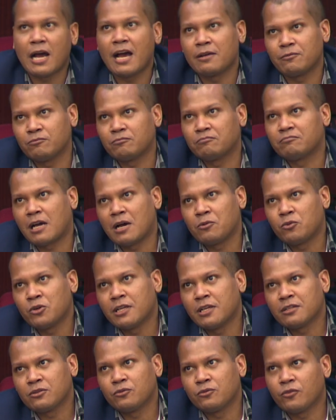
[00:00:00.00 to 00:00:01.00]
I
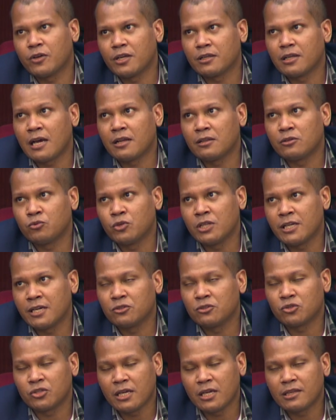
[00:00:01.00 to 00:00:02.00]
would like to say
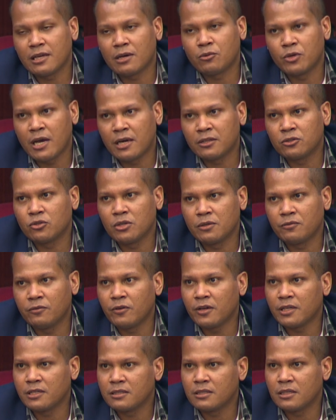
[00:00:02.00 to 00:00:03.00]
that we're actually
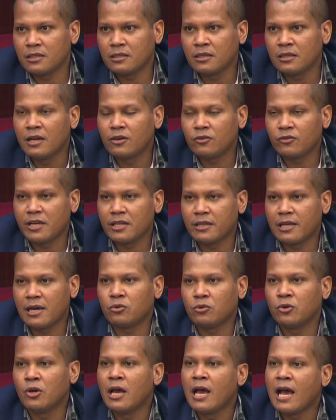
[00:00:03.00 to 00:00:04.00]
facing right
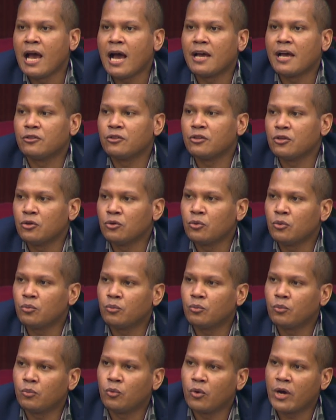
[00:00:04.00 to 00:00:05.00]
now a
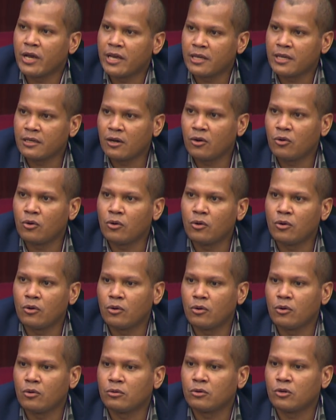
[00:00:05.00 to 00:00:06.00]
new way
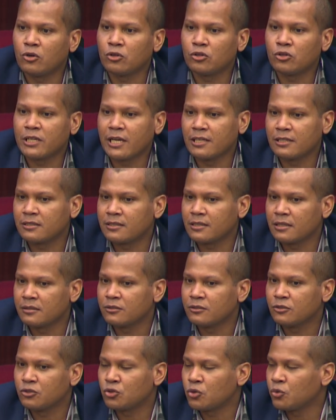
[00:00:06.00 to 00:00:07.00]
of
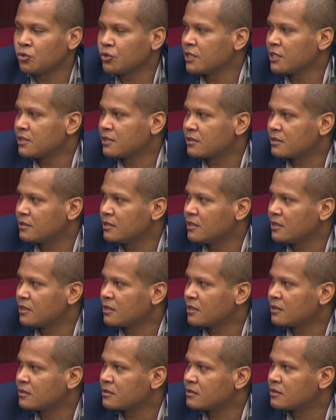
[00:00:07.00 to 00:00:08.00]
colonialism through this
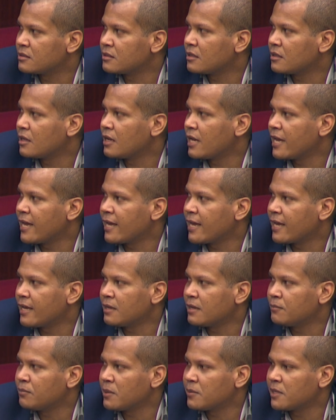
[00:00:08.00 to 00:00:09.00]

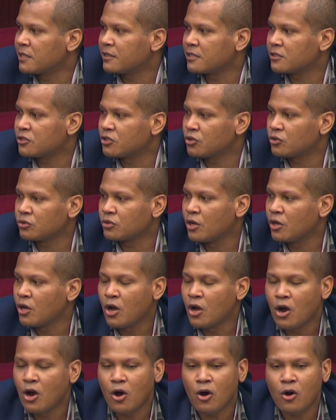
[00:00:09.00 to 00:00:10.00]
implementation
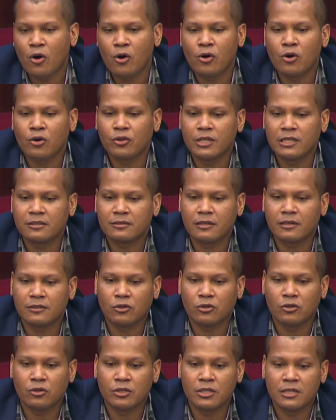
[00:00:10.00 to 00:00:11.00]
of these
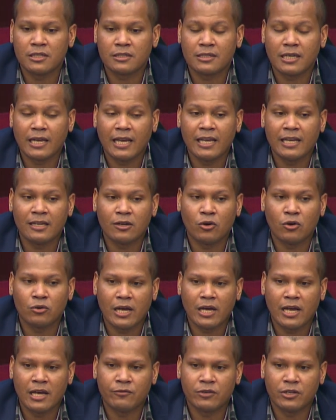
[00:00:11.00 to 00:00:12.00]
technologies in
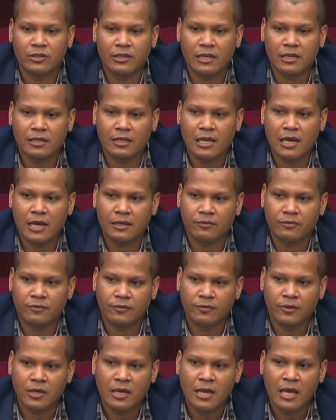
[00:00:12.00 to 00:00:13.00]
everyday
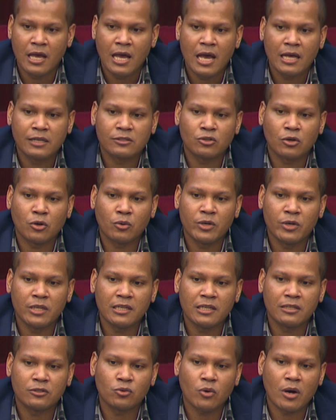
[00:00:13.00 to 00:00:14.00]
life. So we
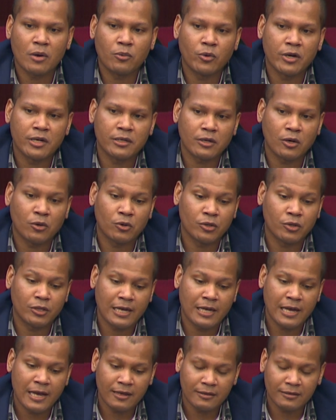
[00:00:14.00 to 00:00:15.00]
need to aware of
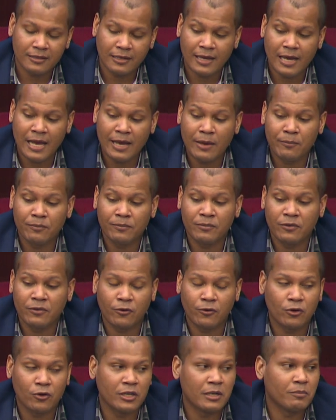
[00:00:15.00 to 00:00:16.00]
that
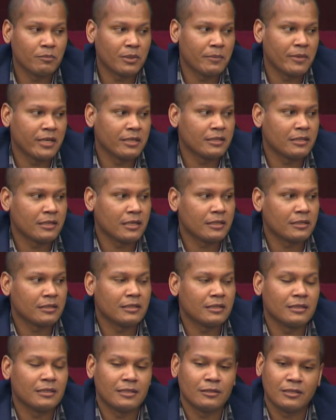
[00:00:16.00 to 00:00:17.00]
before implemented
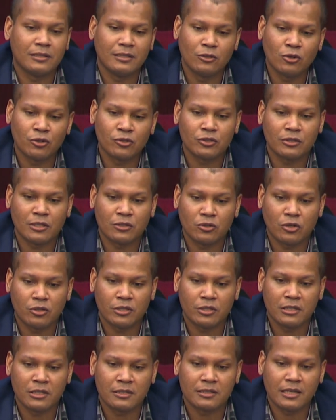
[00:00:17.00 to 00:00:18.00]
those
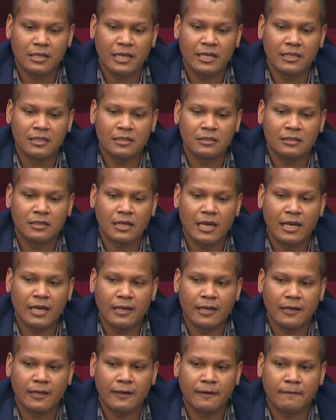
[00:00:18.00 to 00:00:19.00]
technologies in
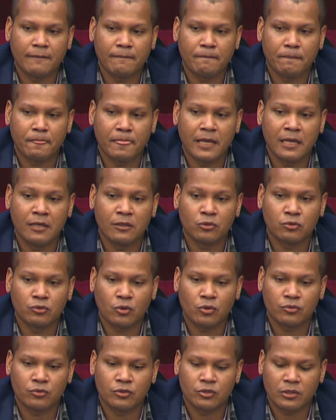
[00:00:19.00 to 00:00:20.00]
our
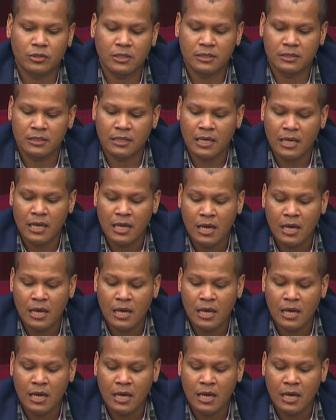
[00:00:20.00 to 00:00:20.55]
countries.